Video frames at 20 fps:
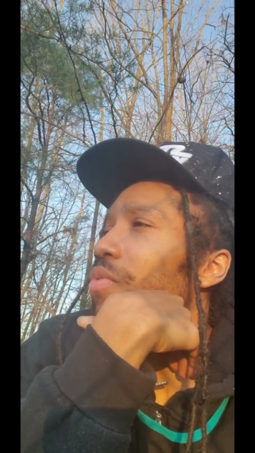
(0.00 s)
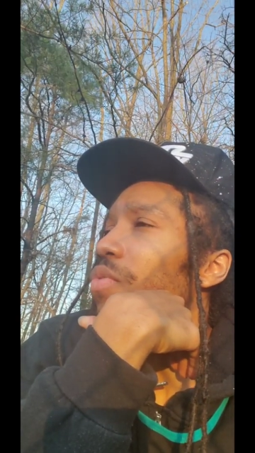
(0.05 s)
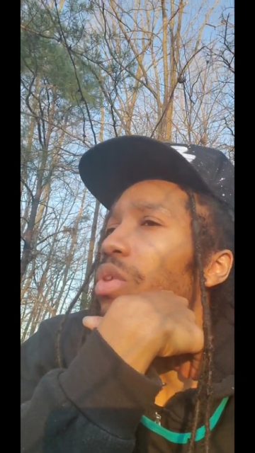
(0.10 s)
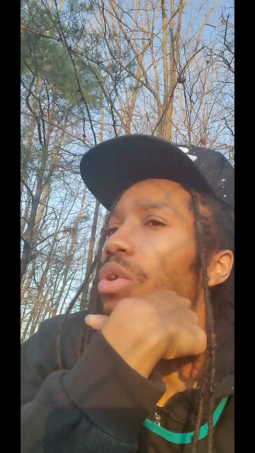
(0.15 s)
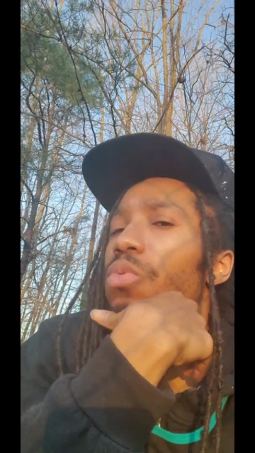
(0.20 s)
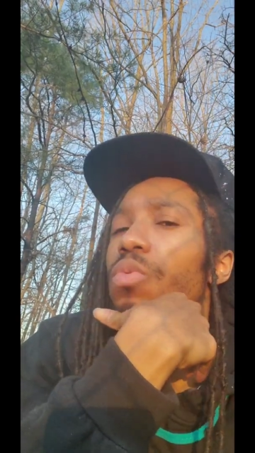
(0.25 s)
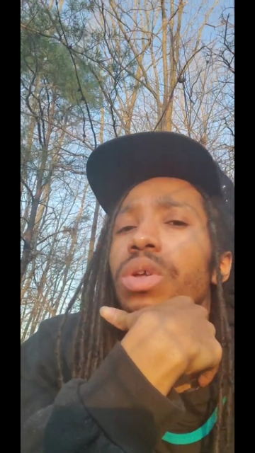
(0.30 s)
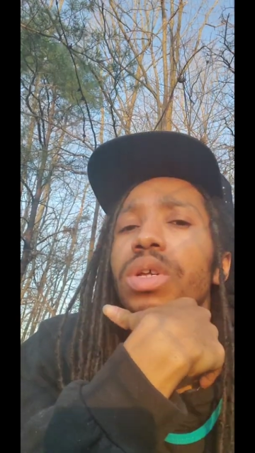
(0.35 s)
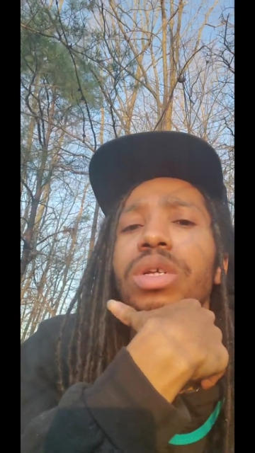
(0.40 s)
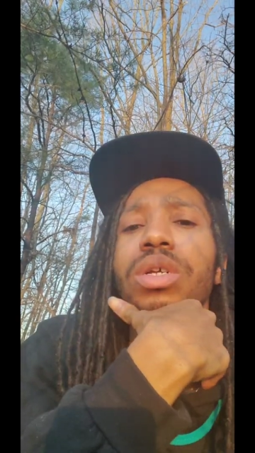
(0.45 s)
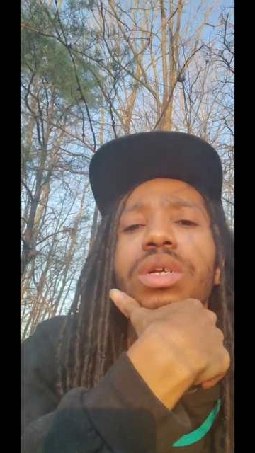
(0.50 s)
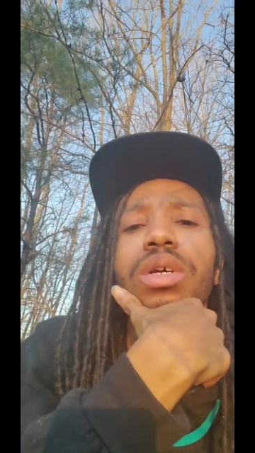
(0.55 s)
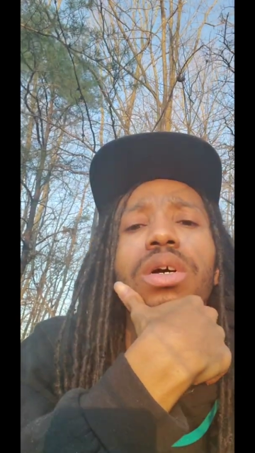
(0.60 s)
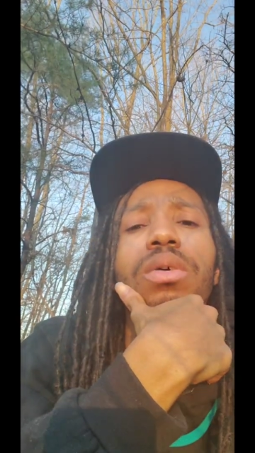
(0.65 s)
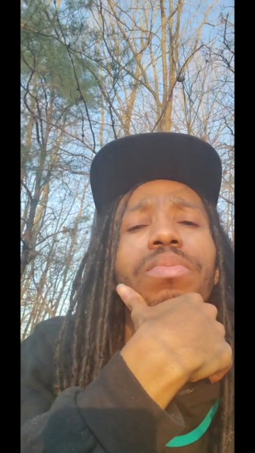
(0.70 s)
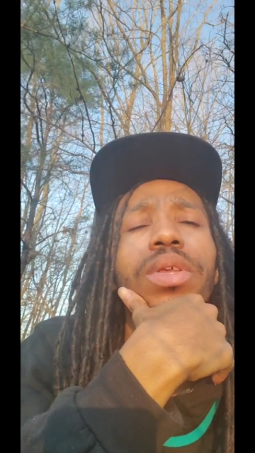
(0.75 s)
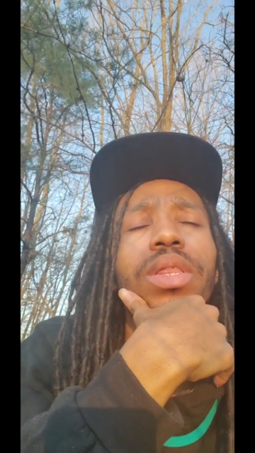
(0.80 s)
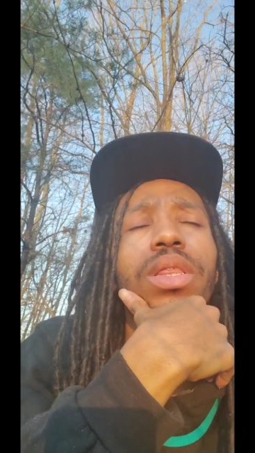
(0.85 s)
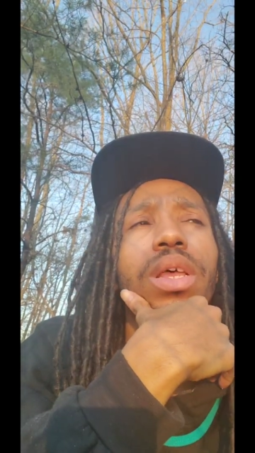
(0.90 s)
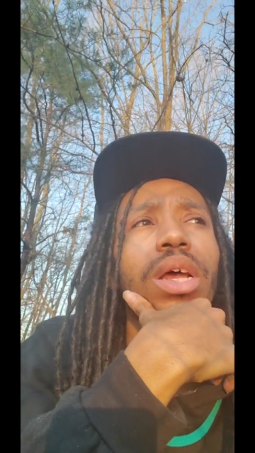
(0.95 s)
that we should
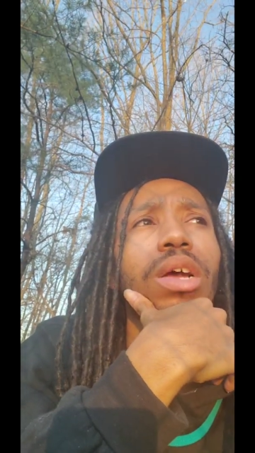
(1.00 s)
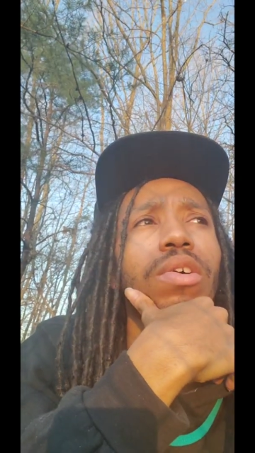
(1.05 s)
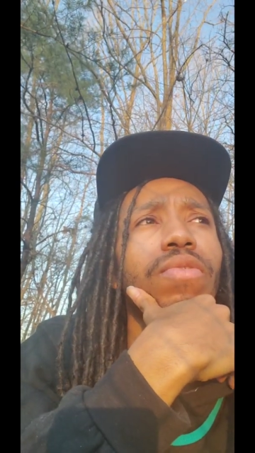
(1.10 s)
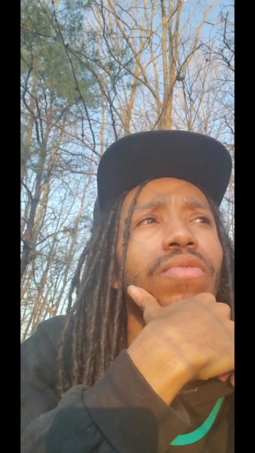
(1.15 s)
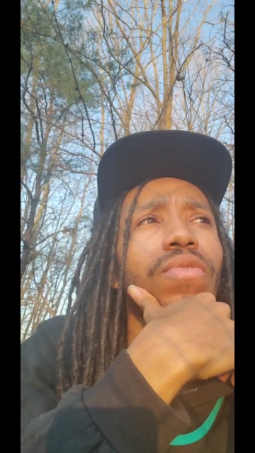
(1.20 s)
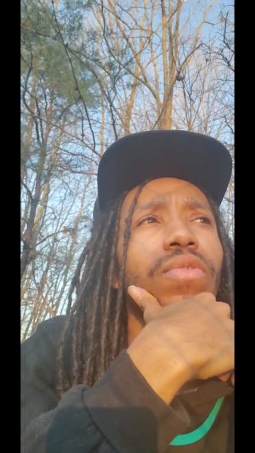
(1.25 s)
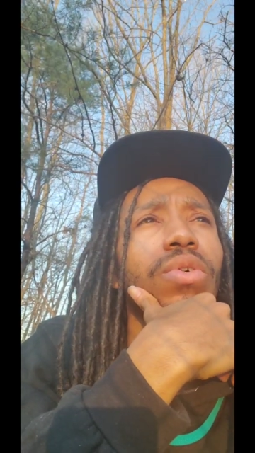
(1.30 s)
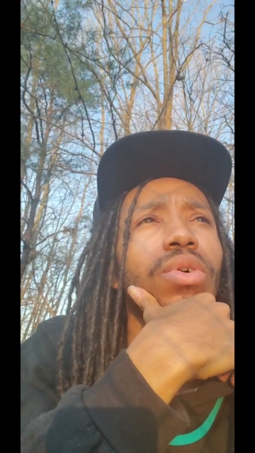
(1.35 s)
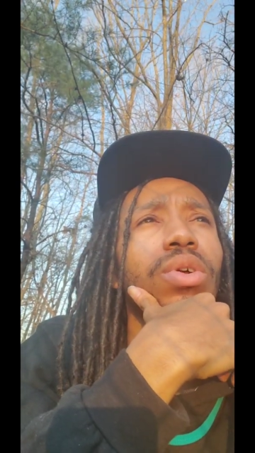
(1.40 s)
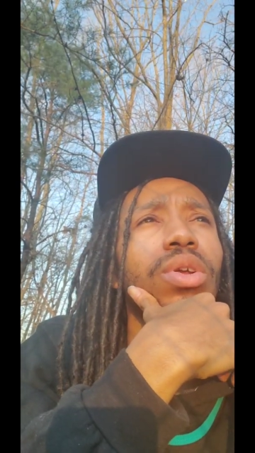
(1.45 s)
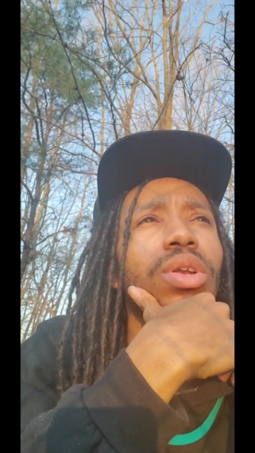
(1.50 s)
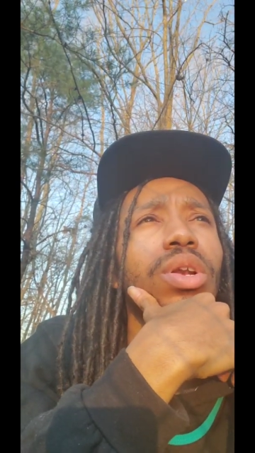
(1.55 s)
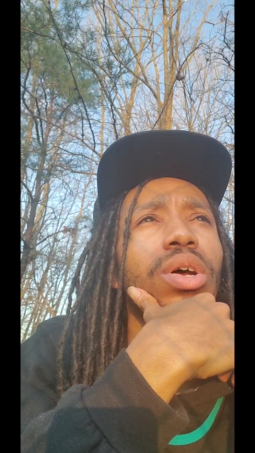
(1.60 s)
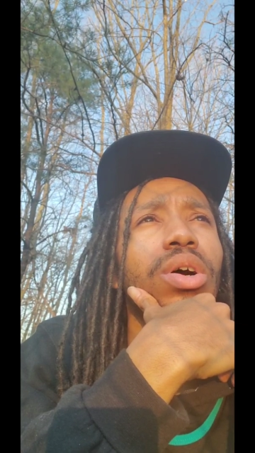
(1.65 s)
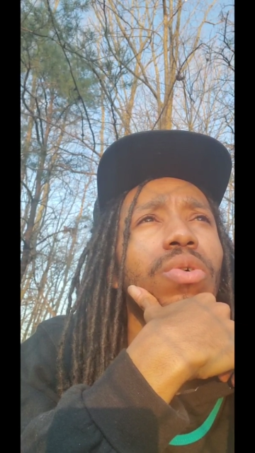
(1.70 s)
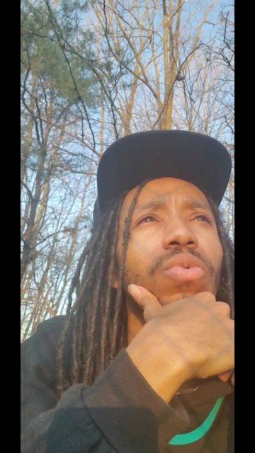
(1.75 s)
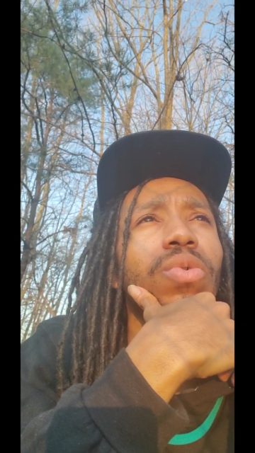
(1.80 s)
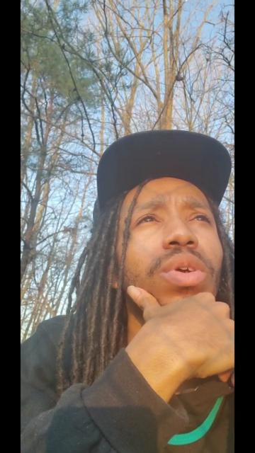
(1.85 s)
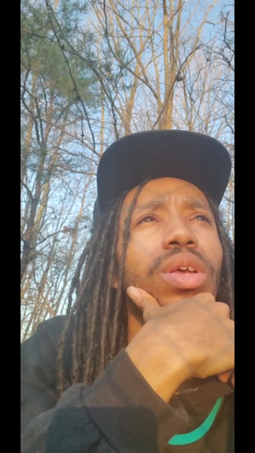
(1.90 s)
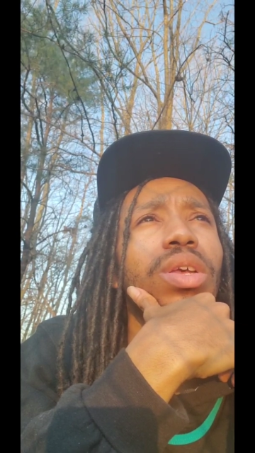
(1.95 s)
be thankful.
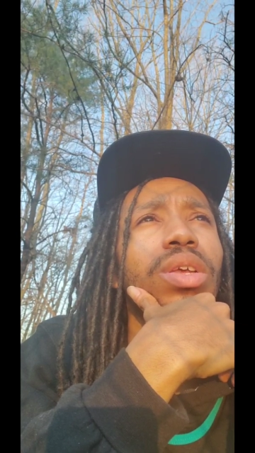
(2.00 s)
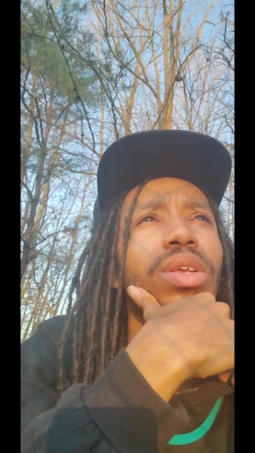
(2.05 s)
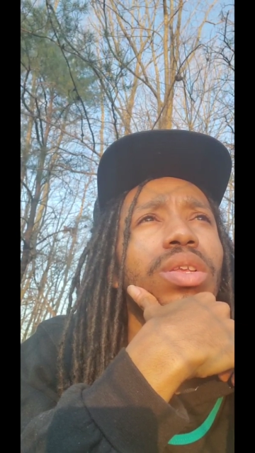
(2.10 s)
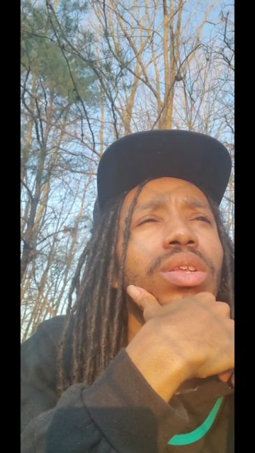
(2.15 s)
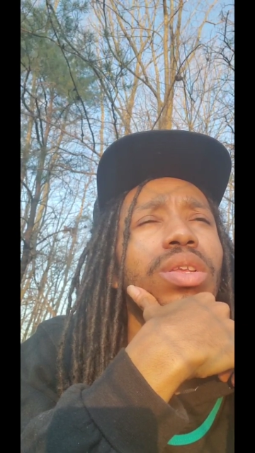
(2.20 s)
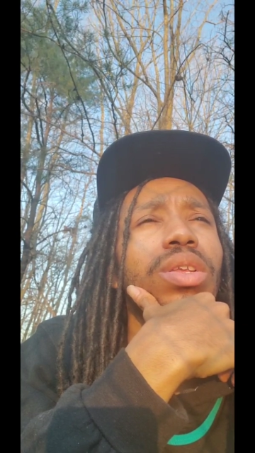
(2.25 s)
We